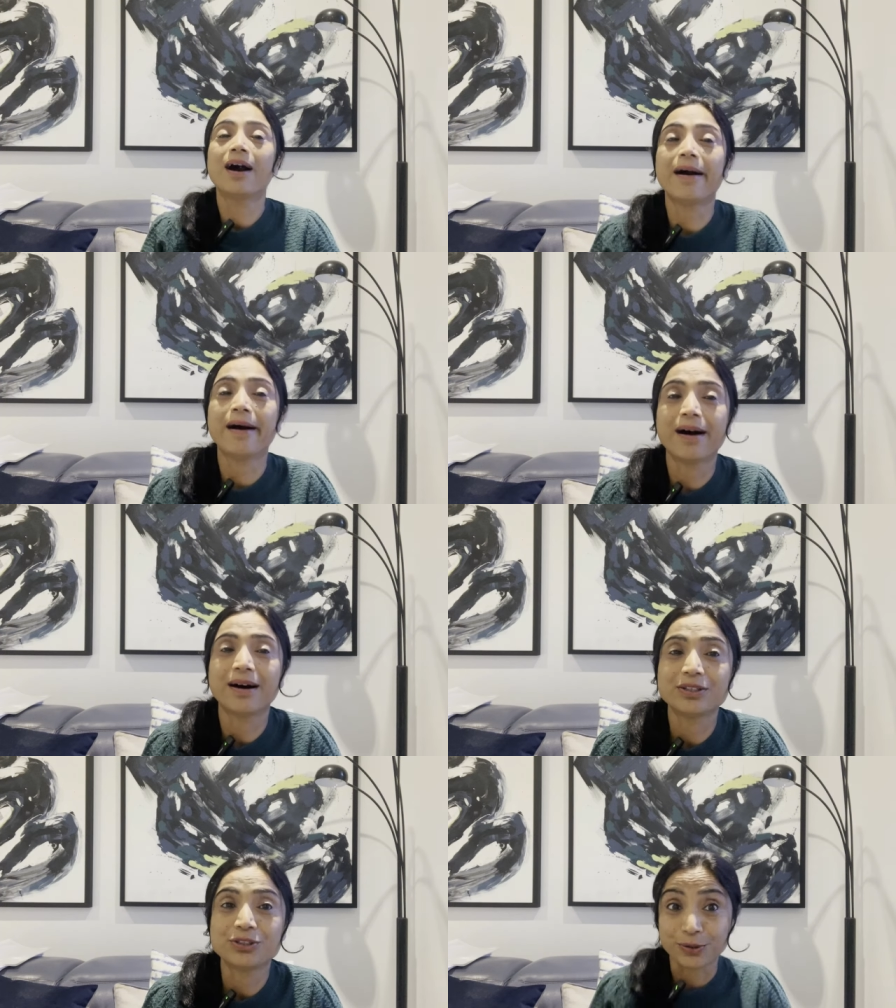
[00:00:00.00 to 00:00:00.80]

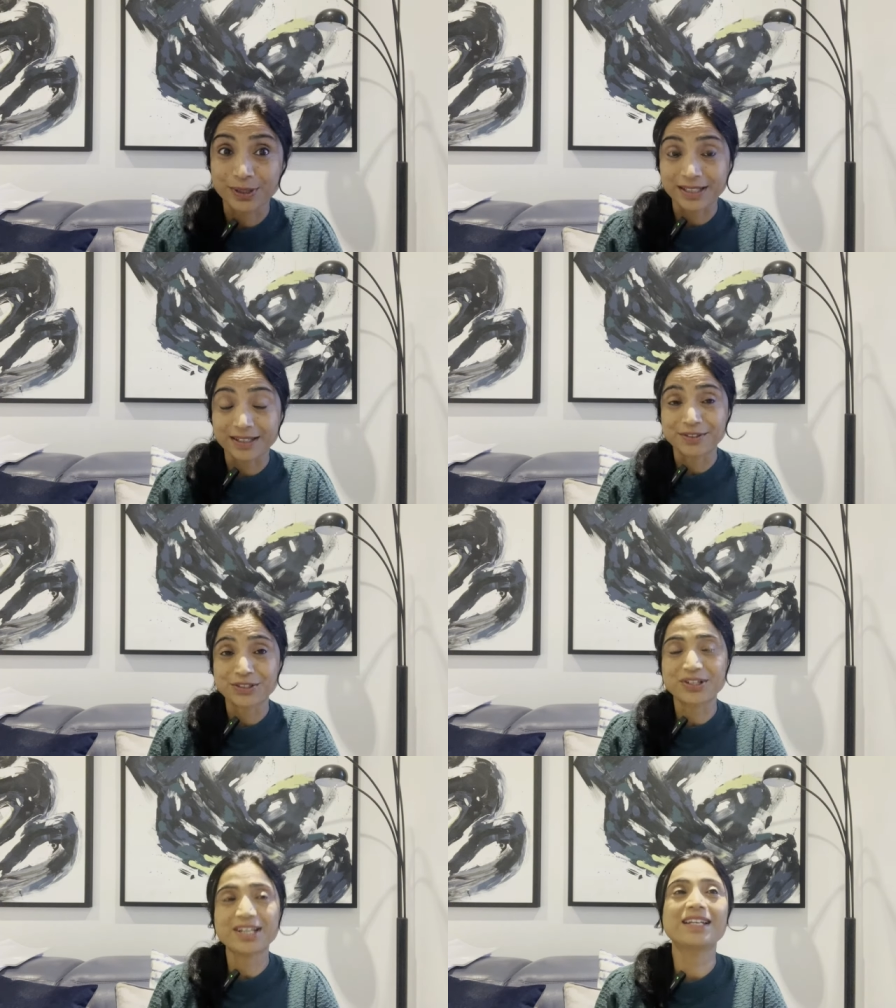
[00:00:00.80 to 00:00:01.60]
uh, joining our
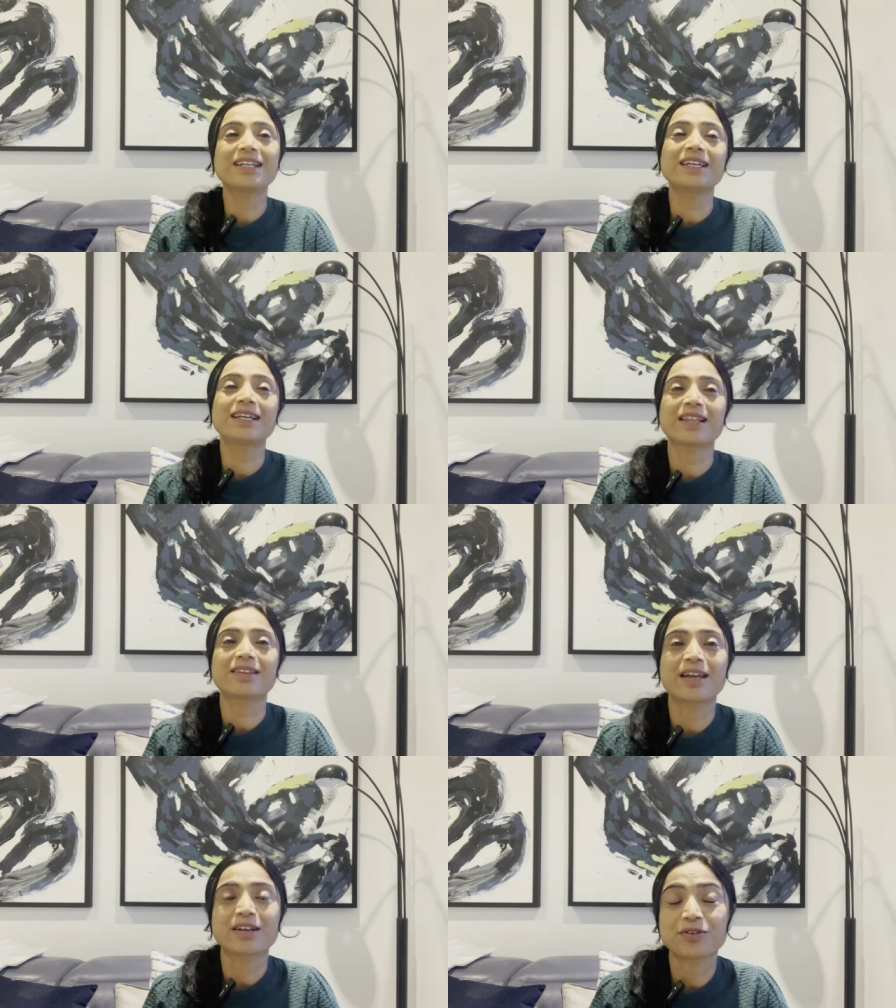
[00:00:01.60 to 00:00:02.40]
training and
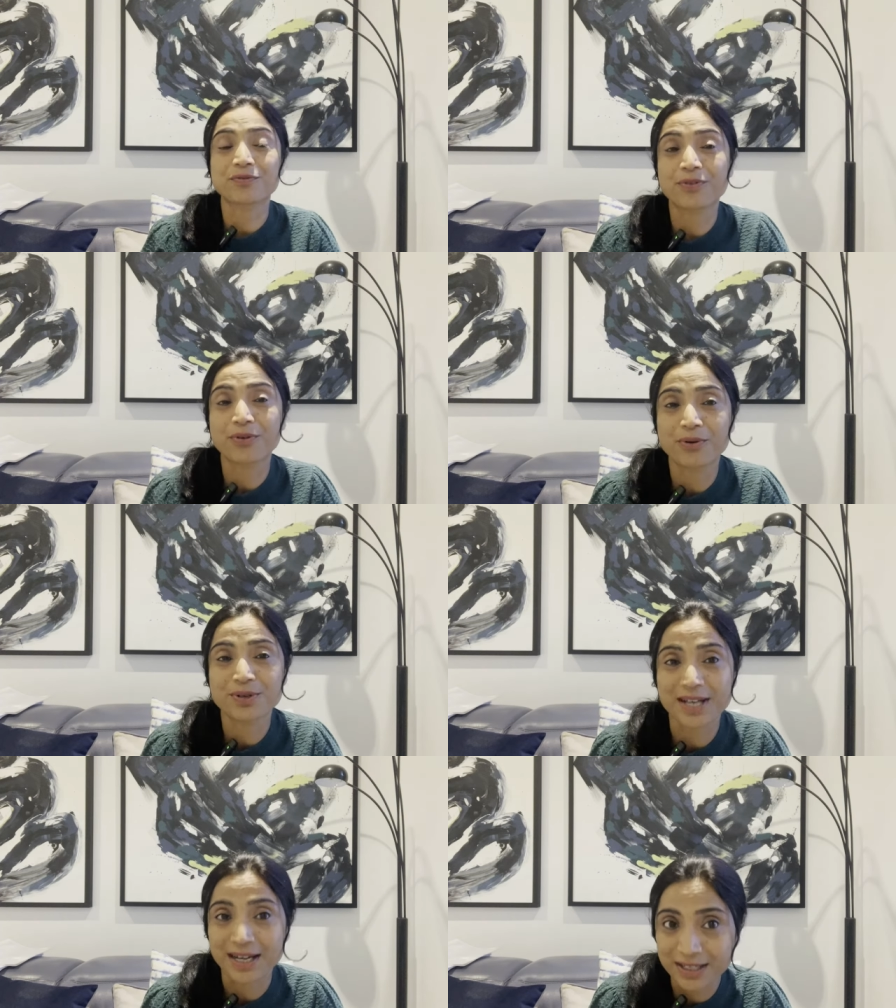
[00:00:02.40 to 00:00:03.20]
thank you for
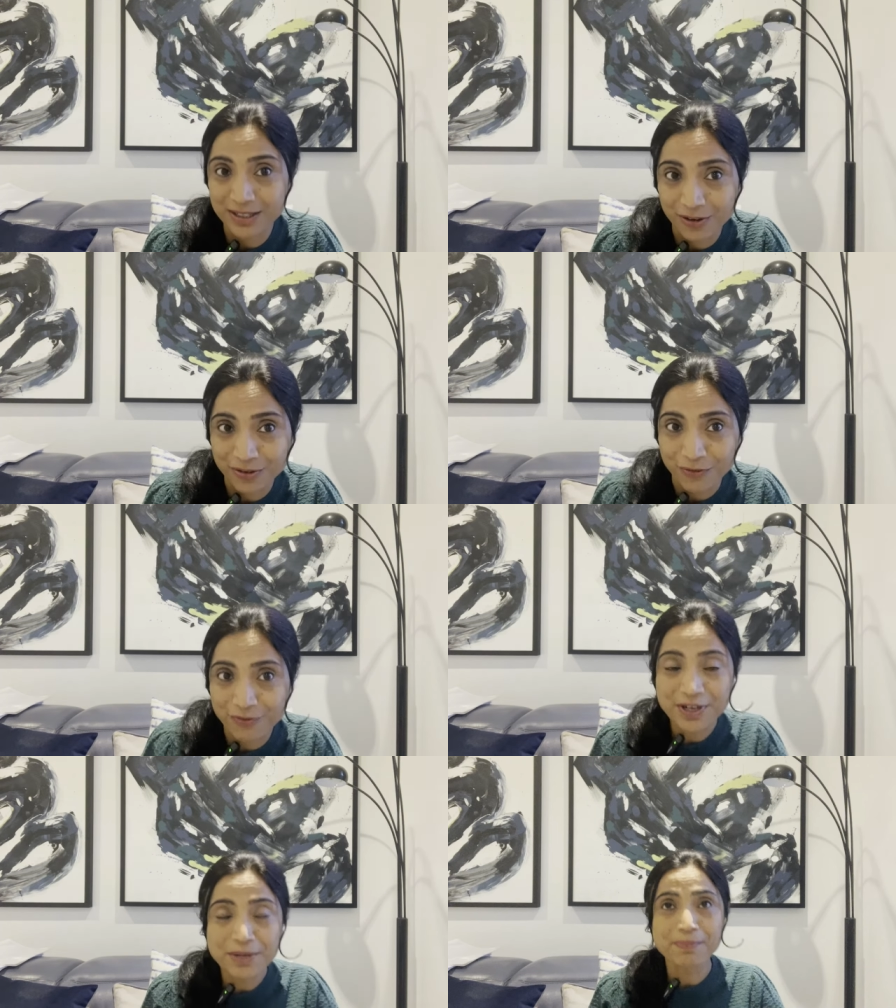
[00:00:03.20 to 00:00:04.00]
sending a lot of
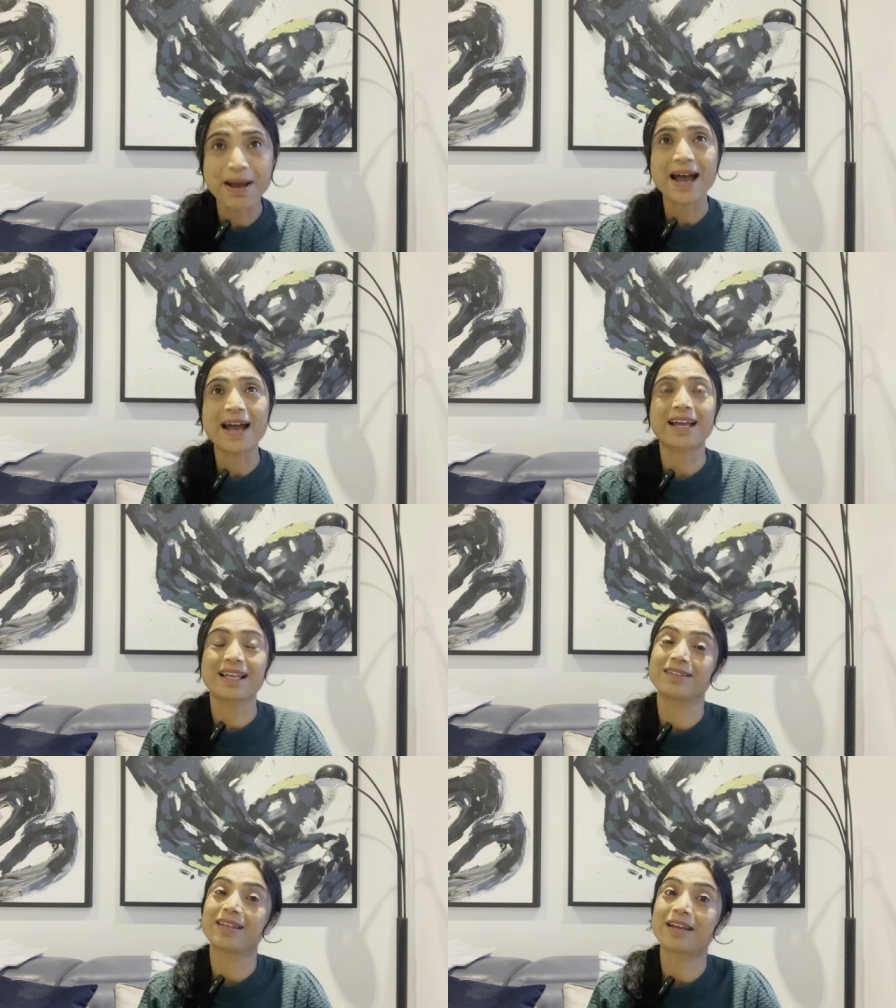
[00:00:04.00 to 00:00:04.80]
feedback
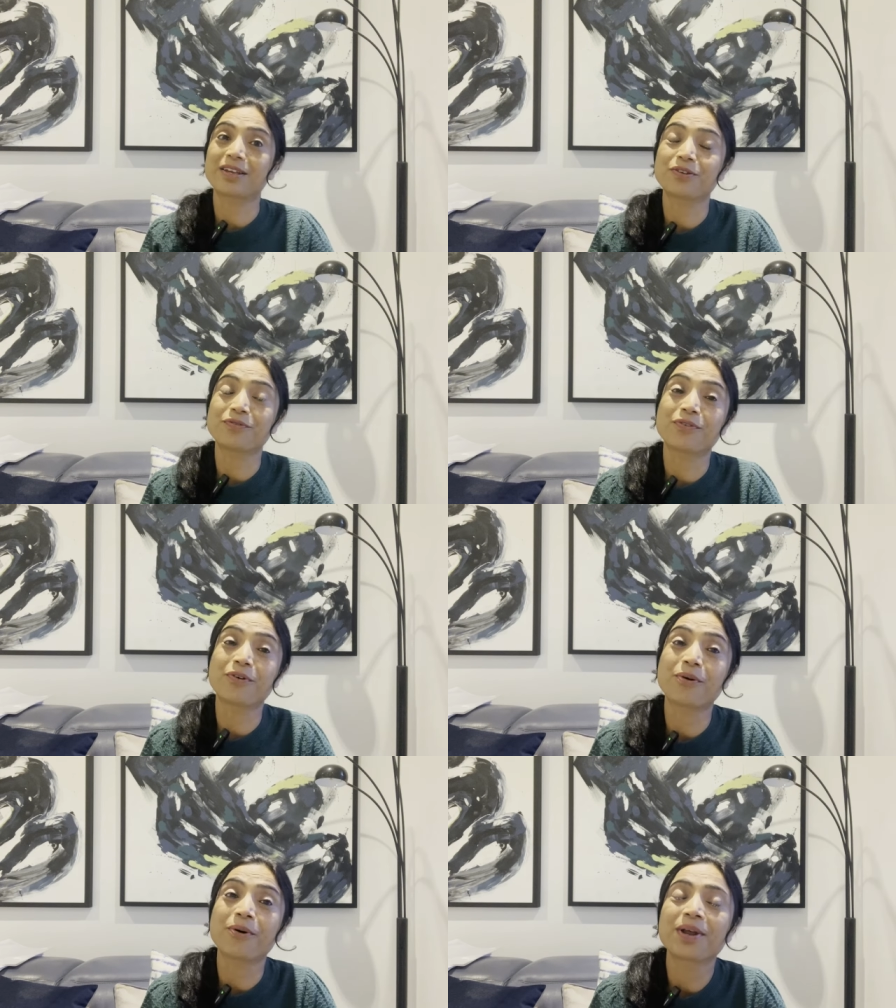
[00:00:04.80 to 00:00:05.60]
and thank you
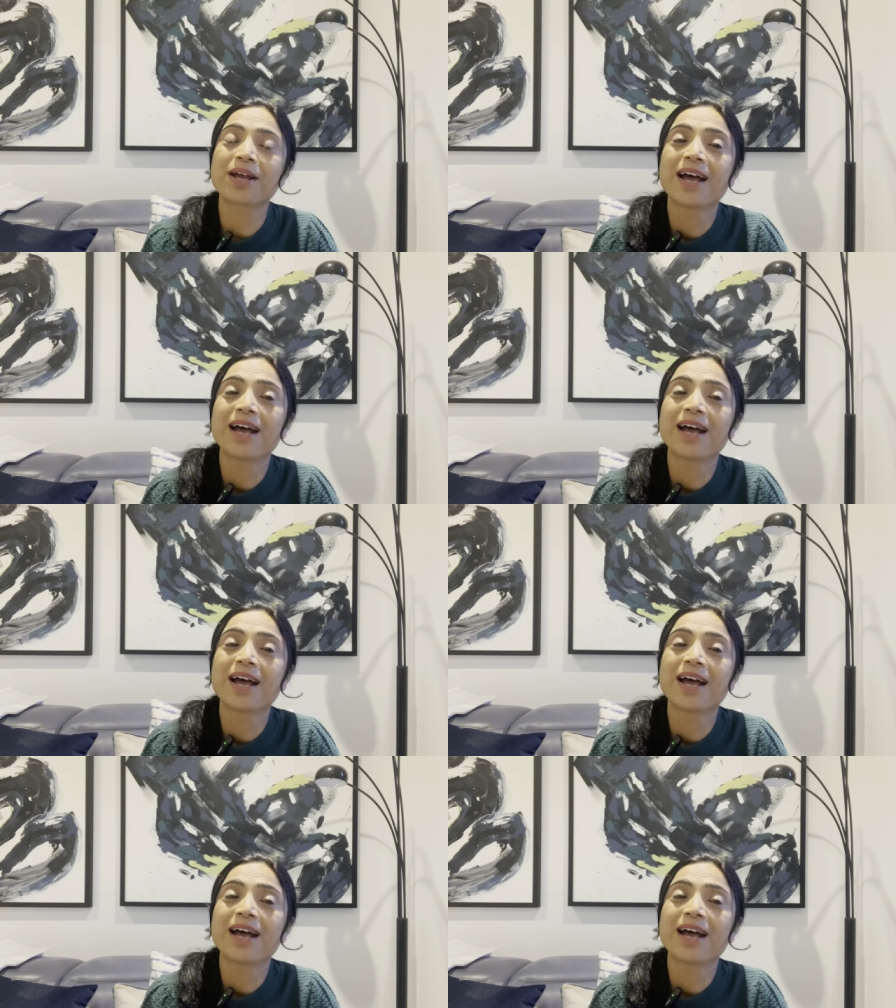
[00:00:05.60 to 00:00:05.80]
for